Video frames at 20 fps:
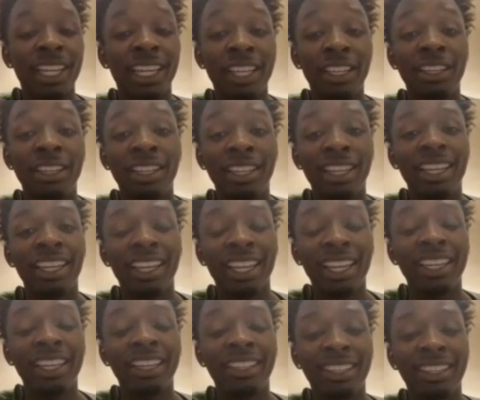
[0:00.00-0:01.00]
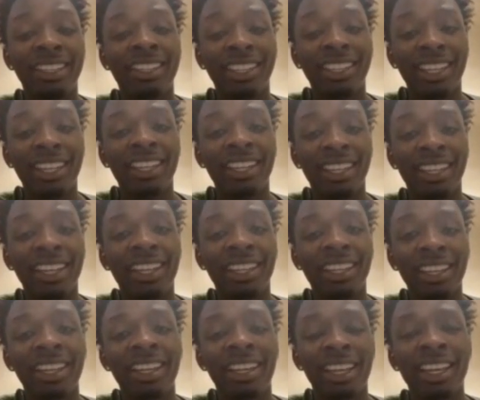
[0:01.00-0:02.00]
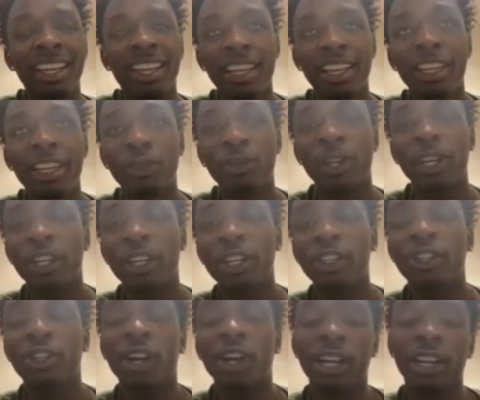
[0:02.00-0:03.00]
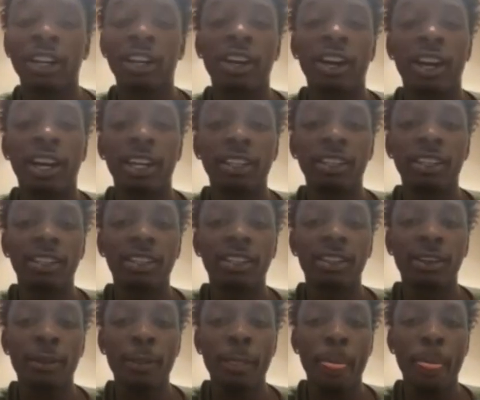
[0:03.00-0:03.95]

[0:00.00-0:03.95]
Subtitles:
he's one of the stronger guards.